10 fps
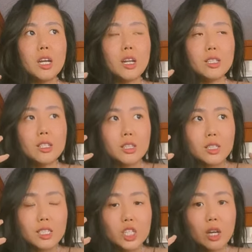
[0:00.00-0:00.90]
the,
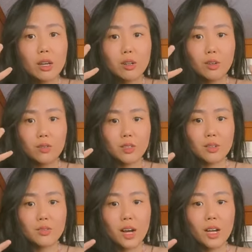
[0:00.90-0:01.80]
the channel of the
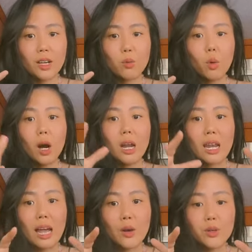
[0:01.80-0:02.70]
divine will
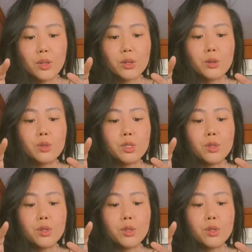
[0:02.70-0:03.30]
allow you